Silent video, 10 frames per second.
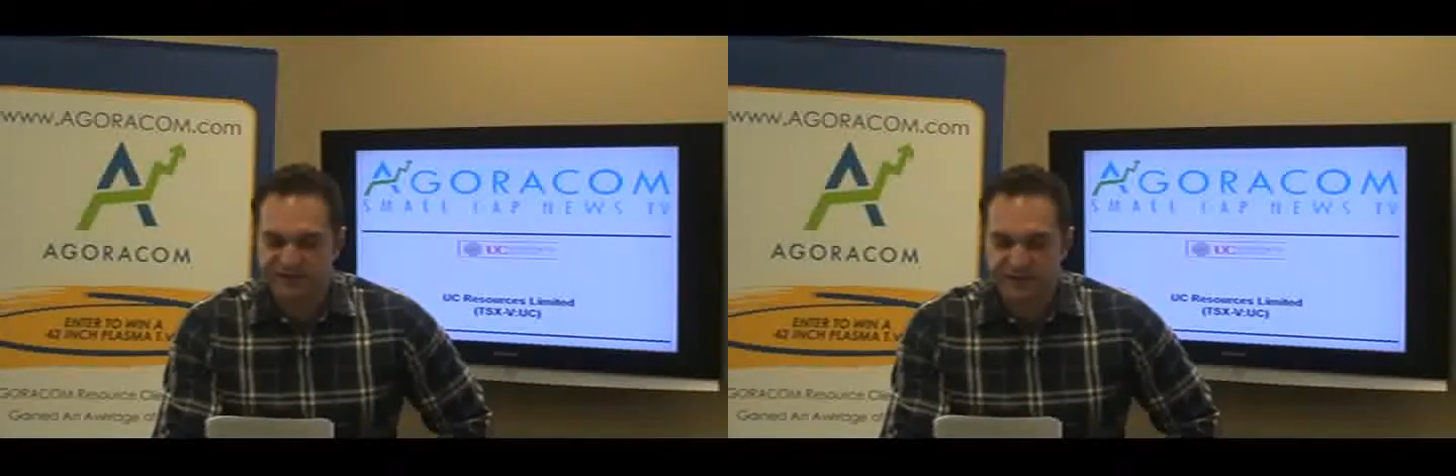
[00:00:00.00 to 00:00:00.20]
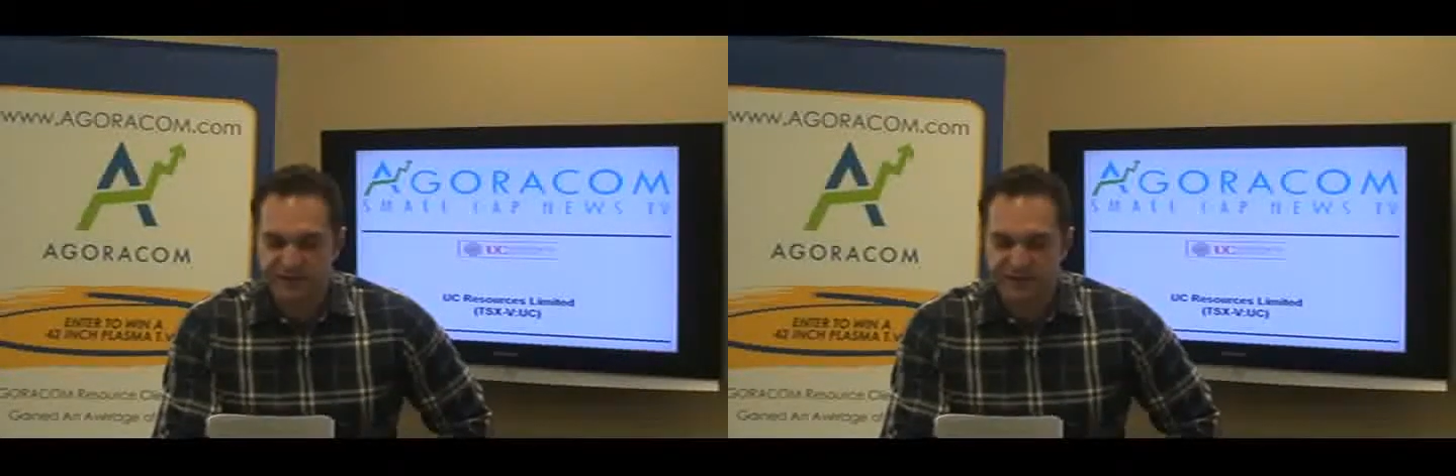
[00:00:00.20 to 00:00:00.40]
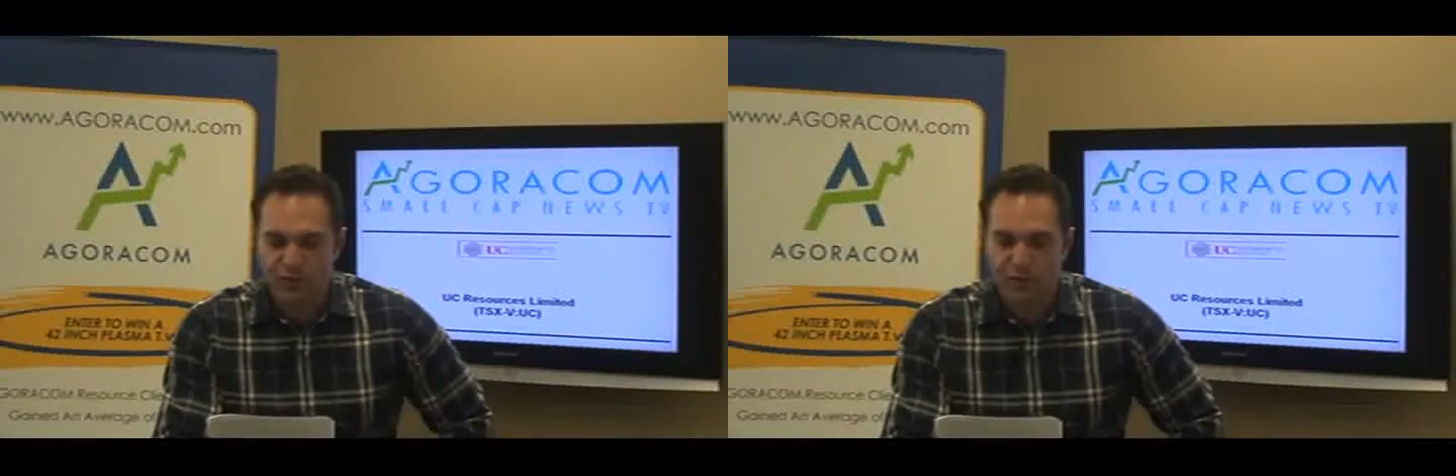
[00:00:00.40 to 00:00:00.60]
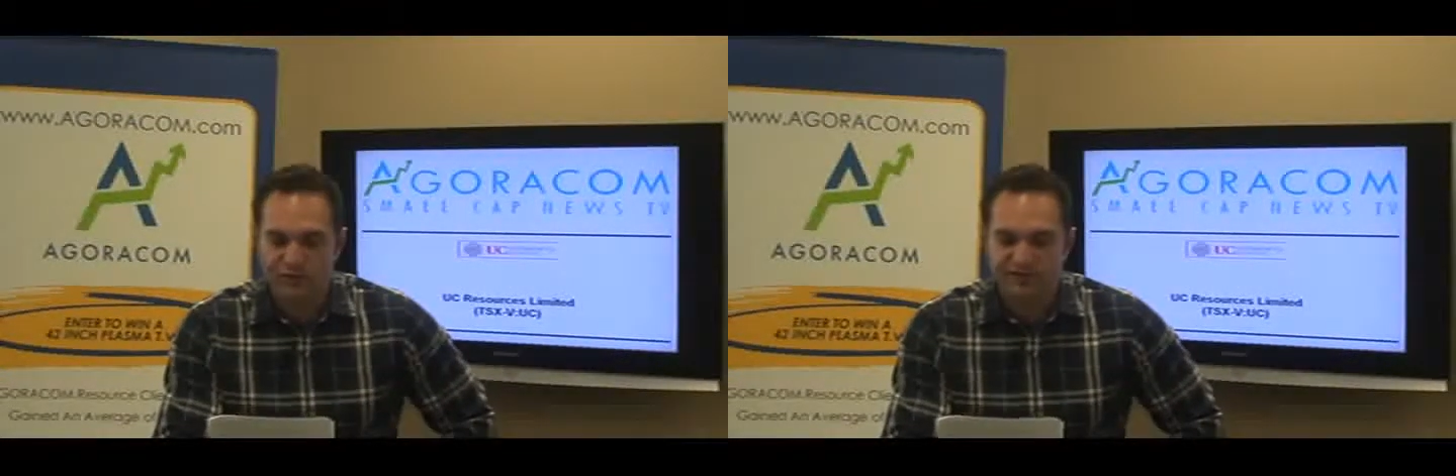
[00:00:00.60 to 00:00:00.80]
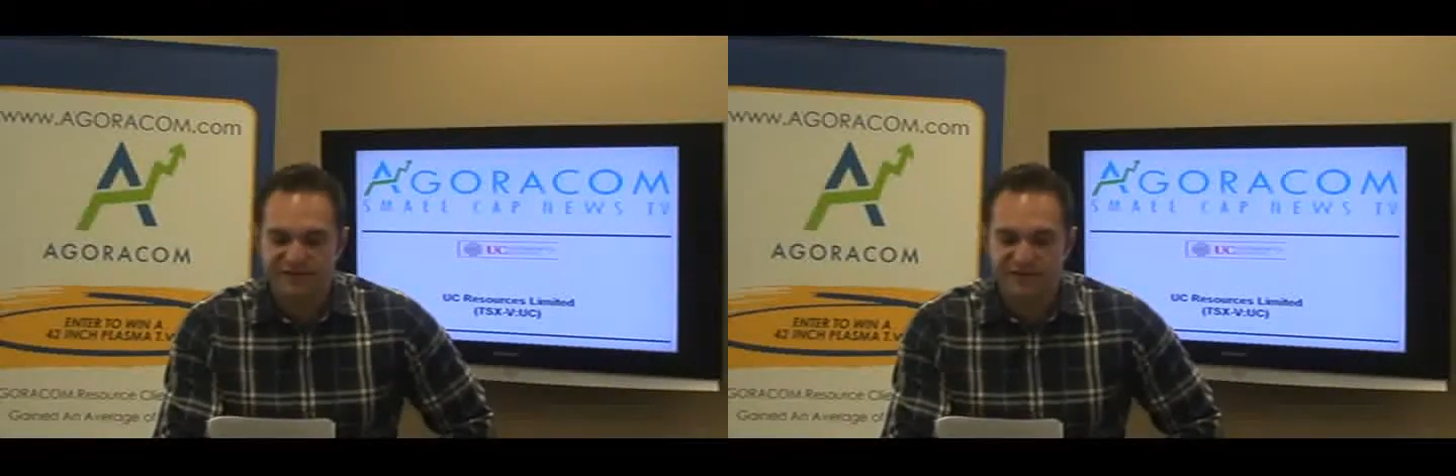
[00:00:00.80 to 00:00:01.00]
precipitate
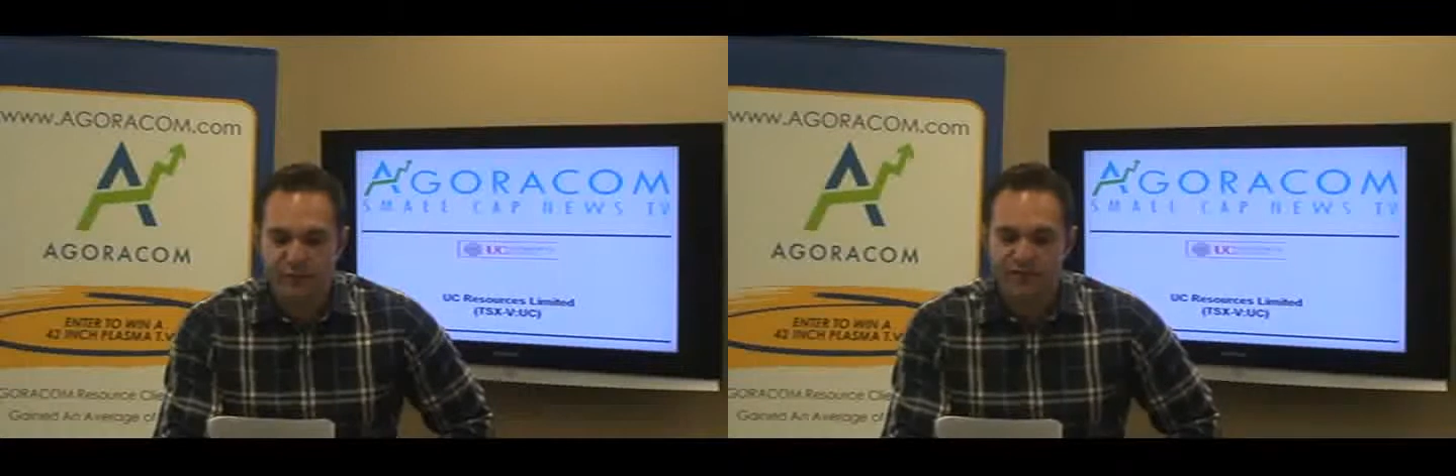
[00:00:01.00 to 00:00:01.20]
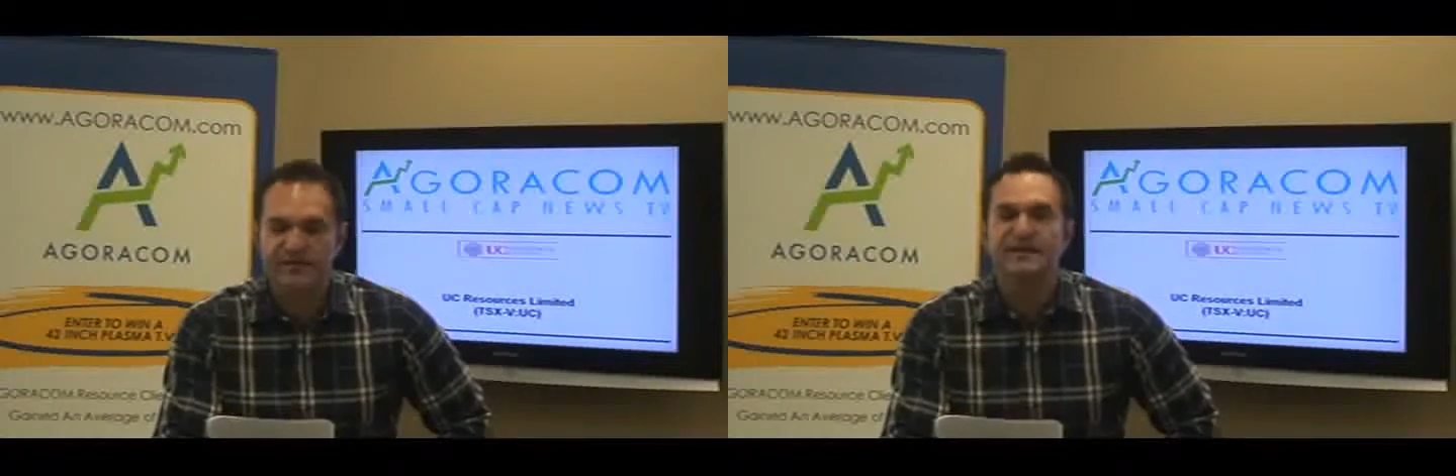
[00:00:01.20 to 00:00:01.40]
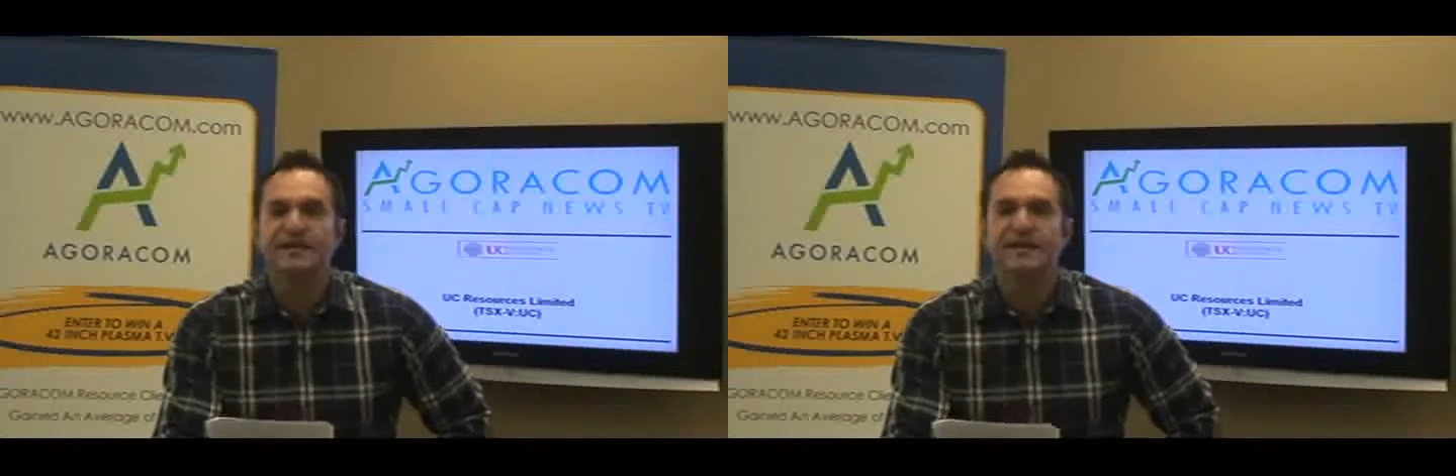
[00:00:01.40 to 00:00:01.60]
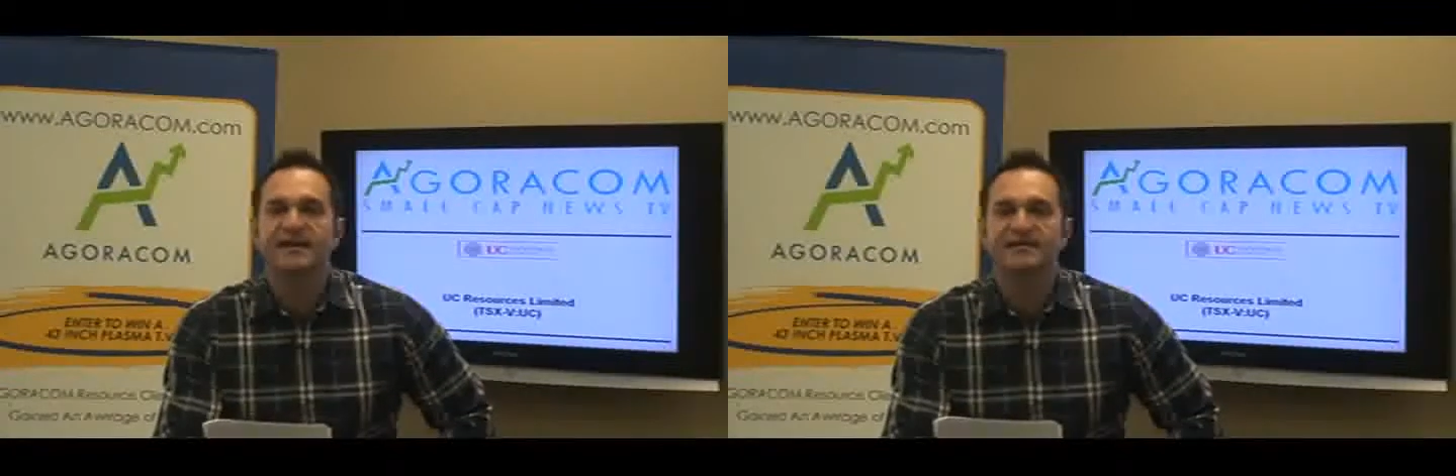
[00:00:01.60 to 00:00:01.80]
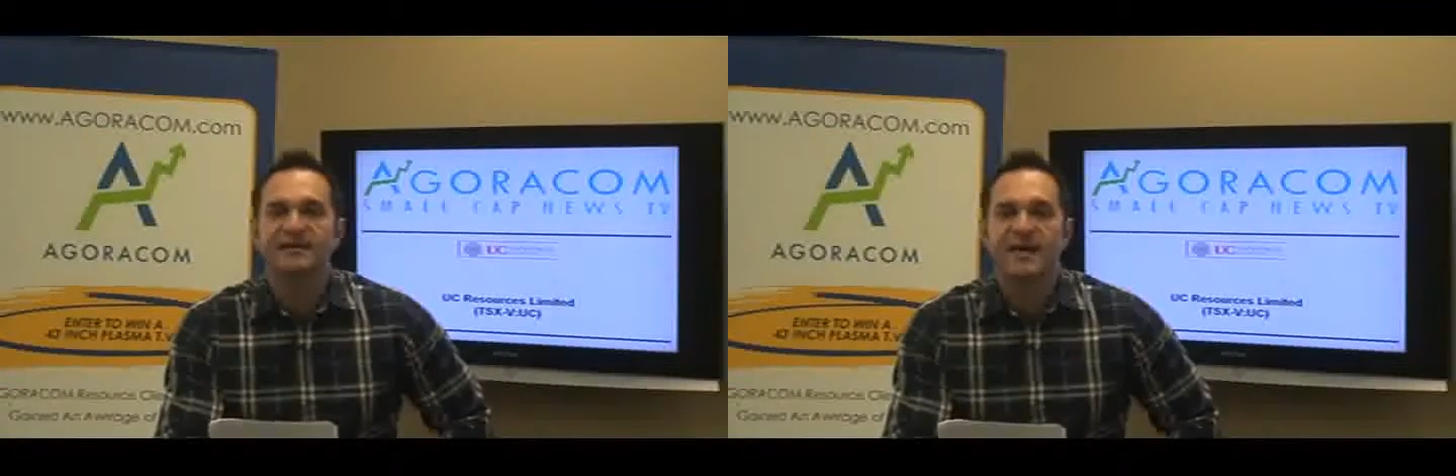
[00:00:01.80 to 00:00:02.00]
gold and silver within
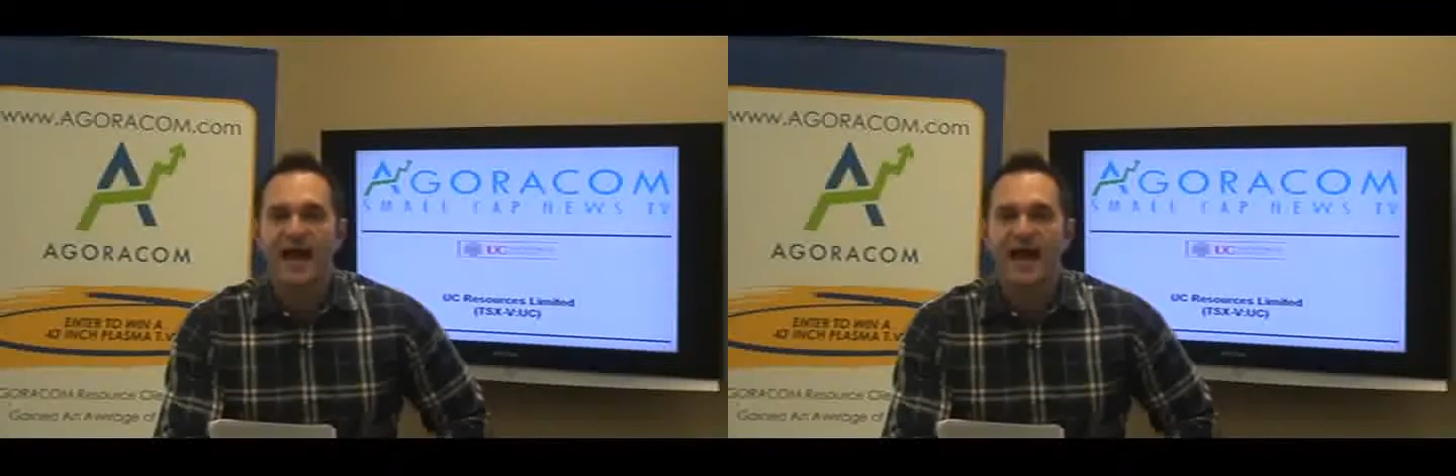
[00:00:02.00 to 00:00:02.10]
days,